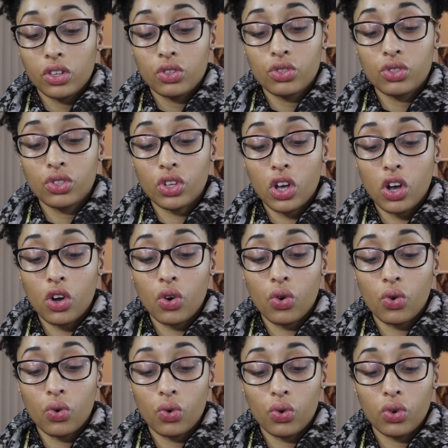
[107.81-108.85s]

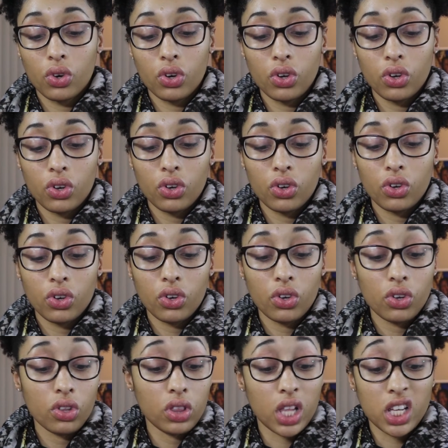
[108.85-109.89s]
So
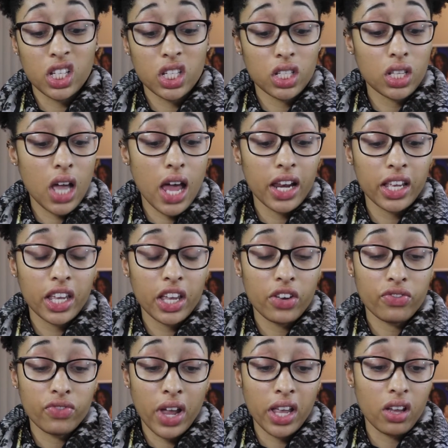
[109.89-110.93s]
let's just kind of
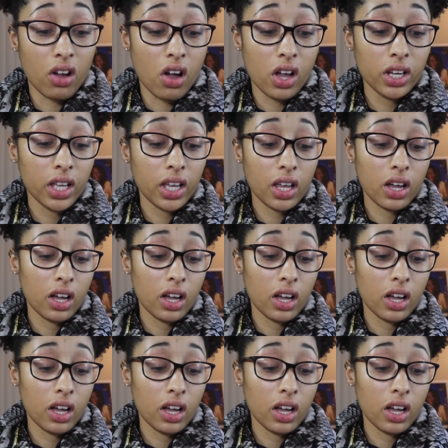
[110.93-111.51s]
get right on it.